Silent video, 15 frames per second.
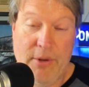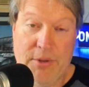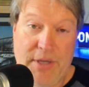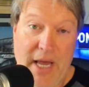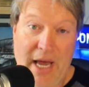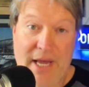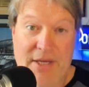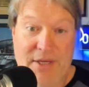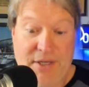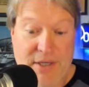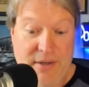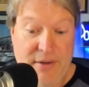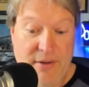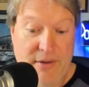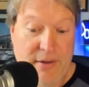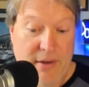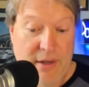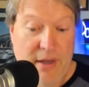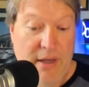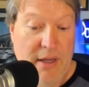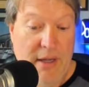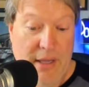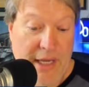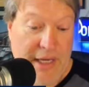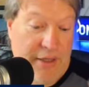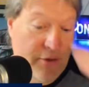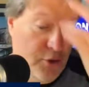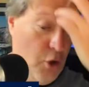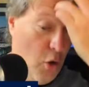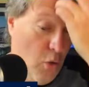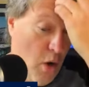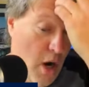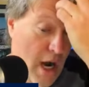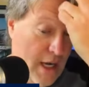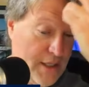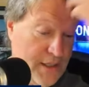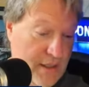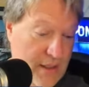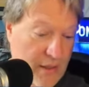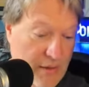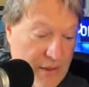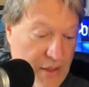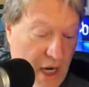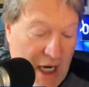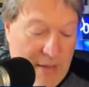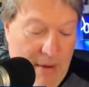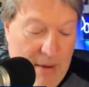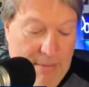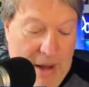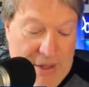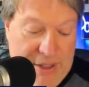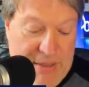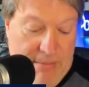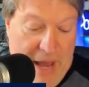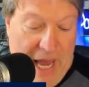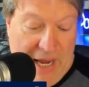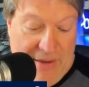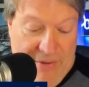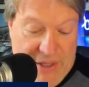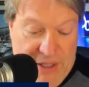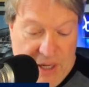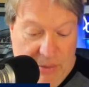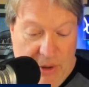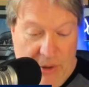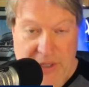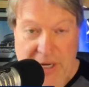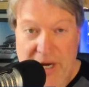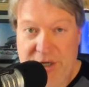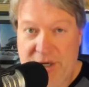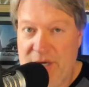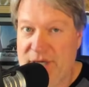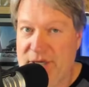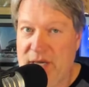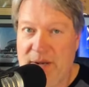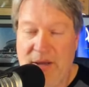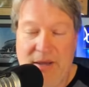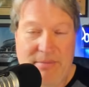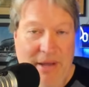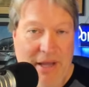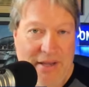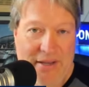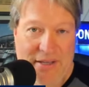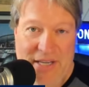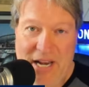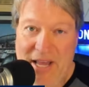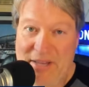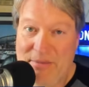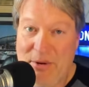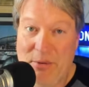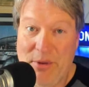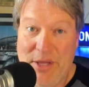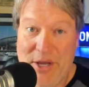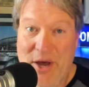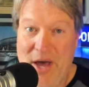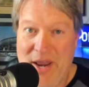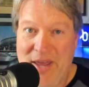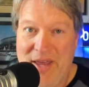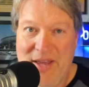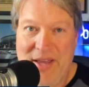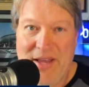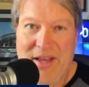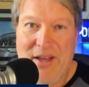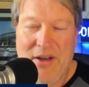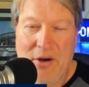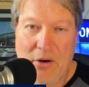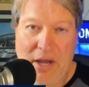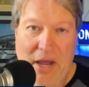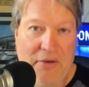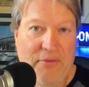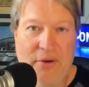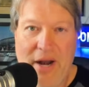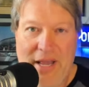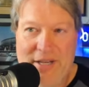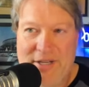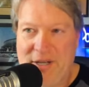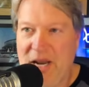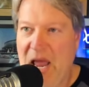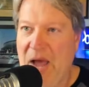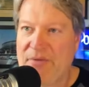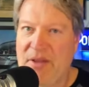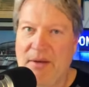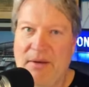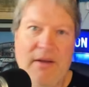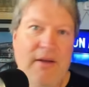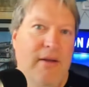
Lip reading: those guys like Joe Ross, you know, he's talking about bouncing back. If he's in the rotation, he's gonna have to be really good. Okay, Freddie's gonna have to